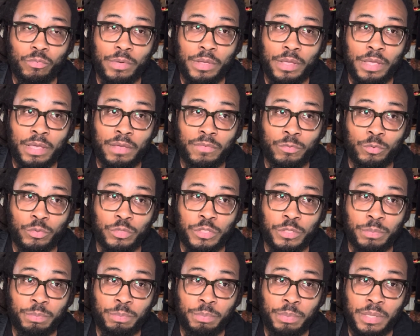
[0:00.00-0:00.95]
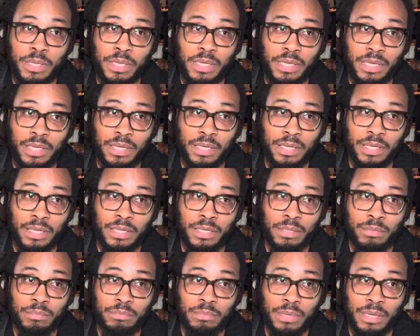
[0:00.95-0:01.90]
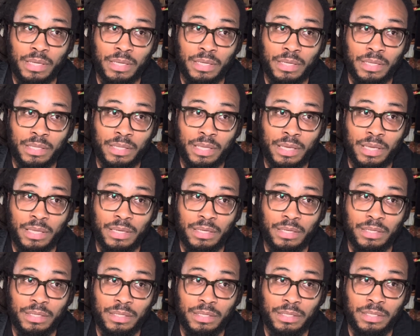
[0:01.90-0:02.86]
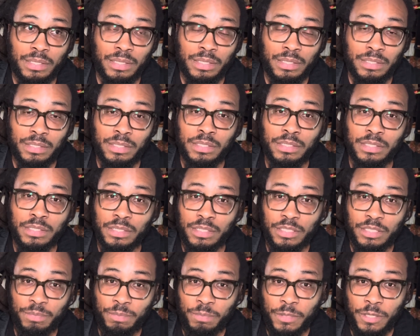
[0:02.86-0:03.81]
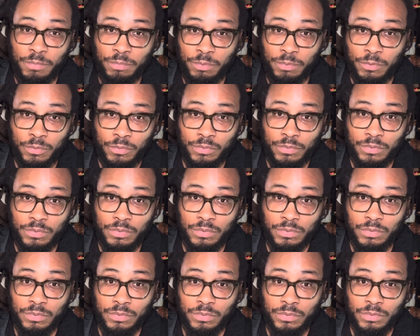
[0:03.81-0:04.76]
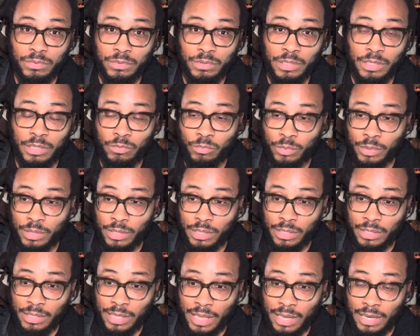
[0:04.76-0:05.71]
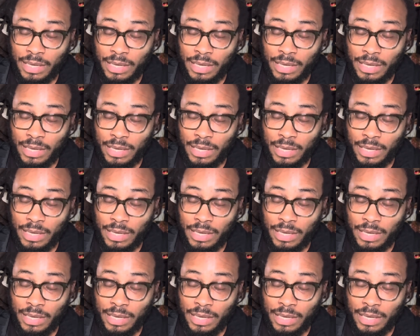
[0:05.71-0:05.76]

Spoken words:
if you speak it in a manner that the indigenous people, where that